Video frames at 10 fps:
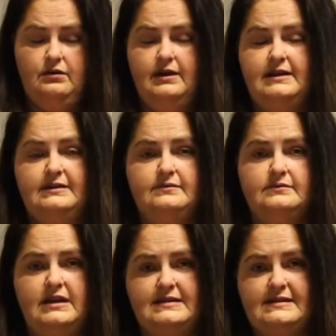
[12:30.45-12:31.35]
it
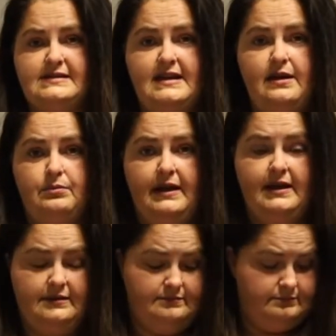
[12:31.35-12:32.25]
doesn't stay
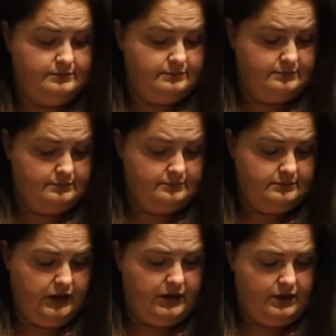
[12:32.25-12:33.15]
red,
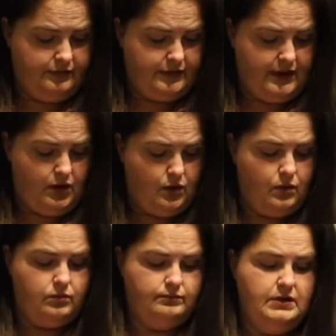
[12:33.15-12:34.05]
you know, for the
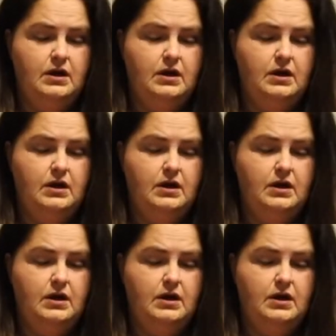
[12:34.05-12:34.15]
whole